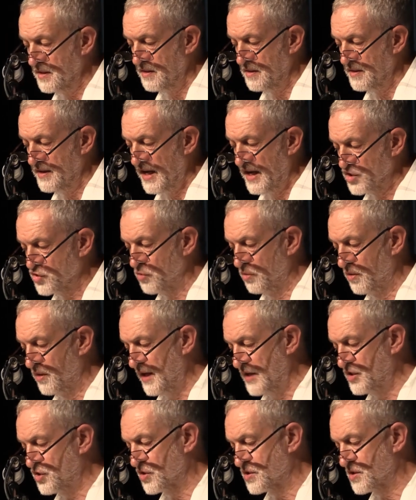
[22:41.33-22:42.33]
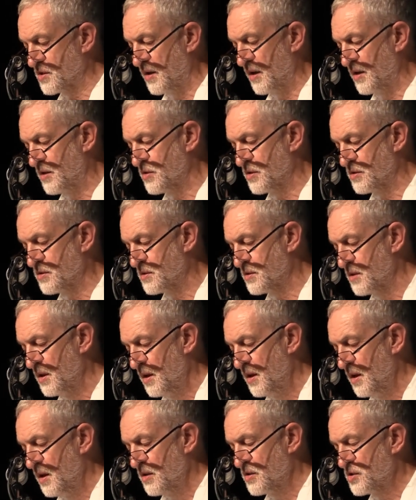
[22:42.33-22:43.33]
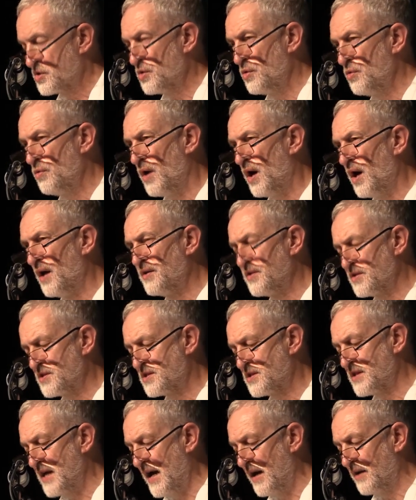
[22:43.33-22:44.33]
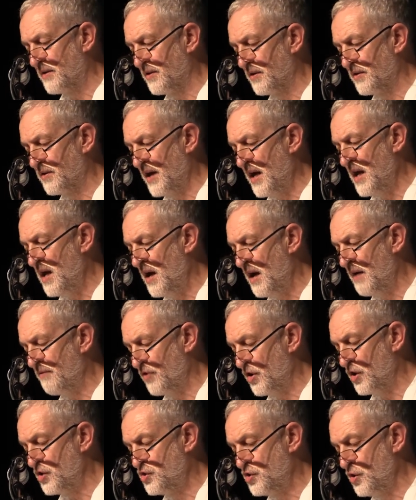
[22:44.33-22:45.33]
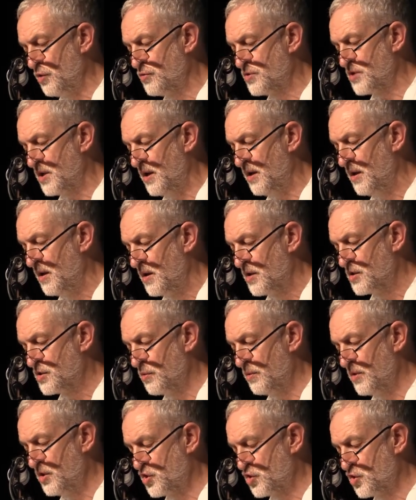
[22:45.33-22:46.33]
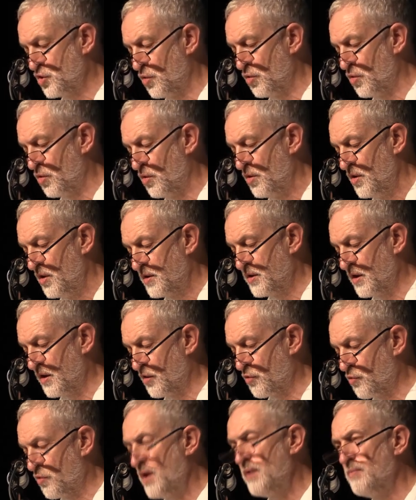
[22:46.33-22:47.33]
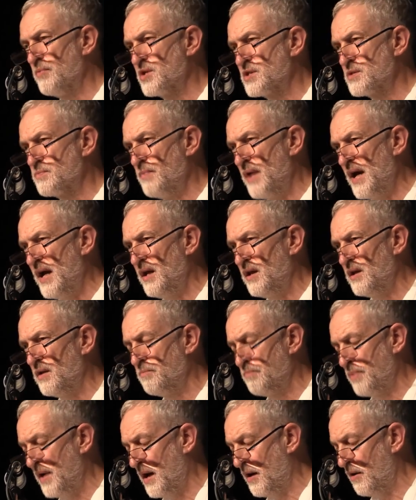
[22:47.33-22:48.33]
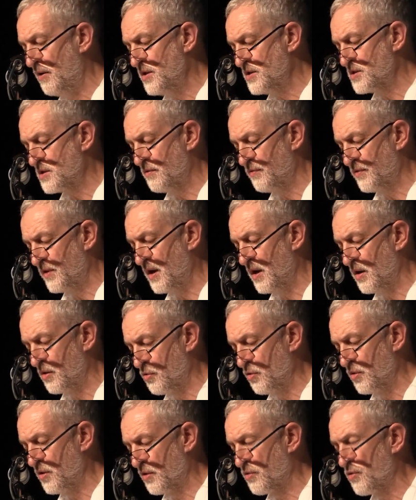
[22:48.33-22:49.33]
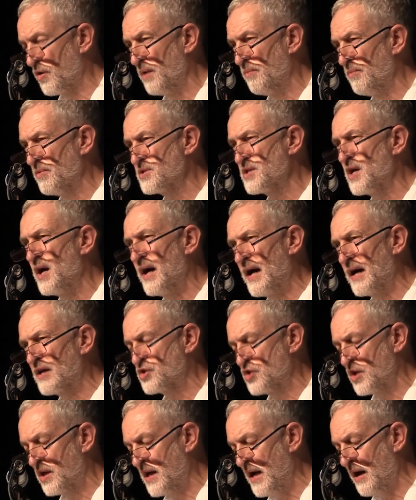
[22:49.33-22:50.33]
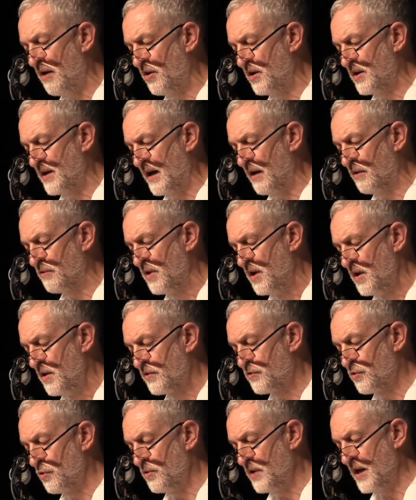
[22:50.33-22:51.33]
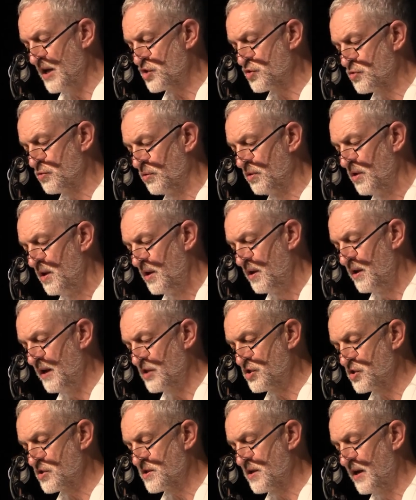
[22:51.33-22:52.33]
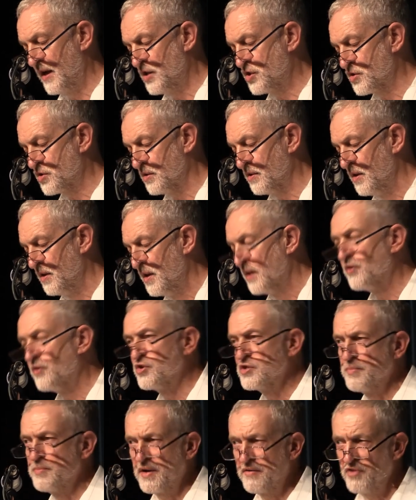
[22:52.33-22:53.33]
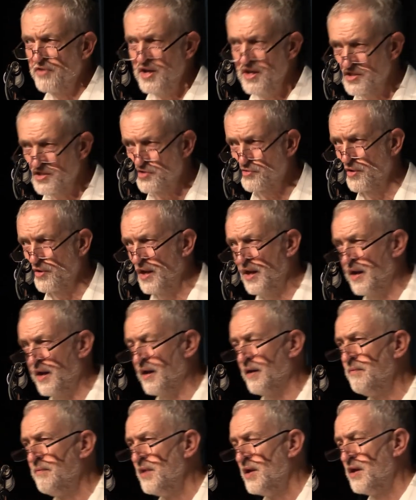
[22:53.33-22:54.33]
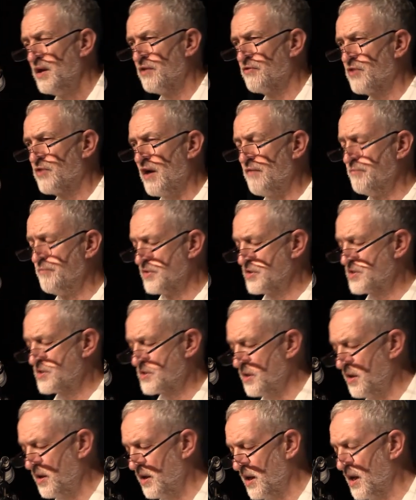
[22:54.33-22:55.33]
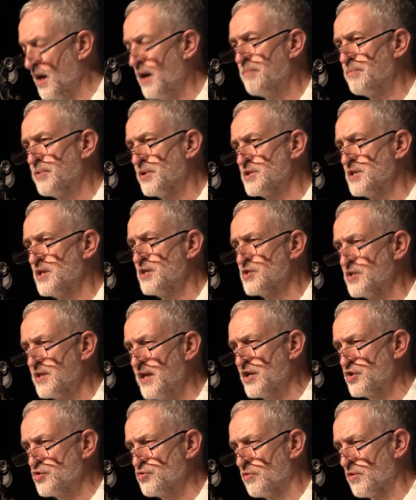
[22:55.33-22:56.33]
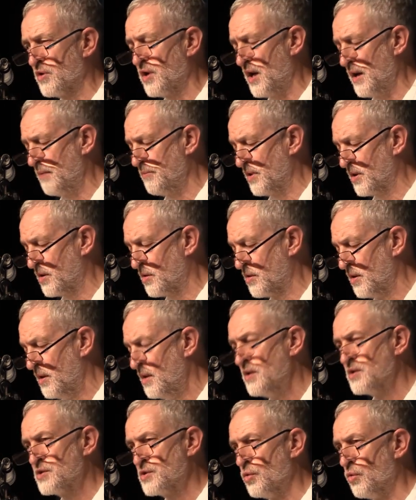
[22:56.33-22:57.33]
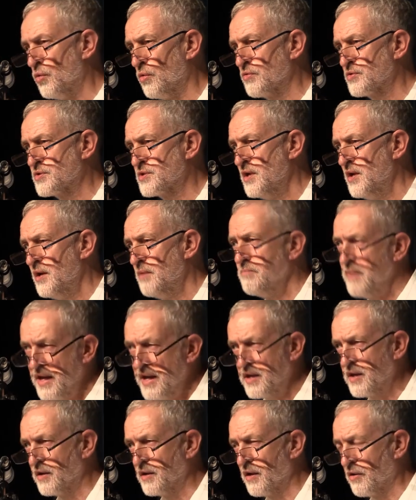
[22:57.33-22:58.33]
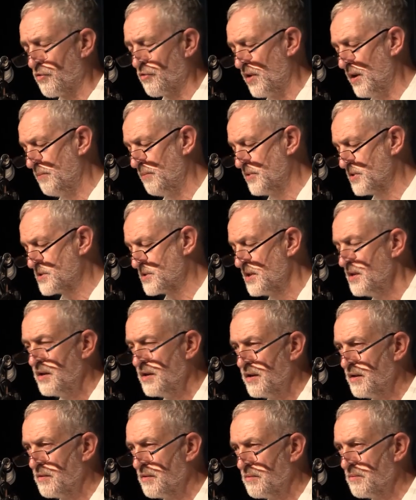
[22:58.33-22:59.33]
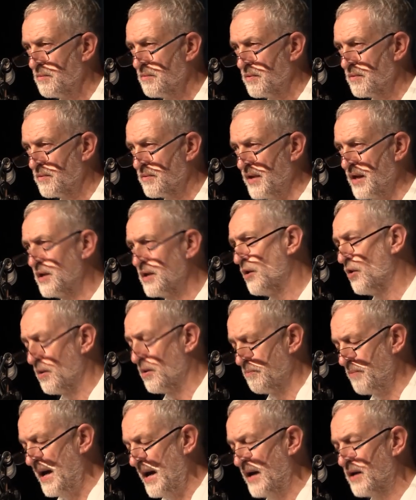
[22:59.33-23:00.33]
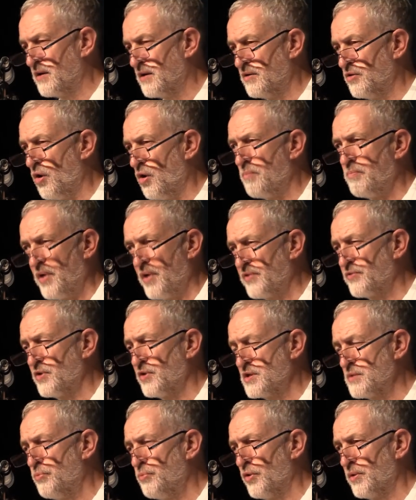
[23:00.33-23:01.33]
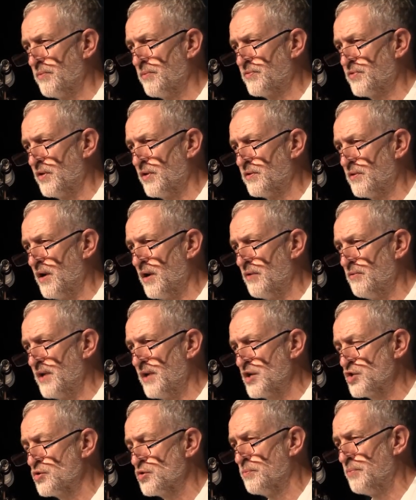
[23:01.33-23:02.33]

national legislators to understand that they have a duty to ensure that agreements made in Paris, if they are good agreements, are actually carried out through national legislation. There is a bit of a history here of governments turning up at international climate talks, making agreements, then going back and not bothering to put them through their own national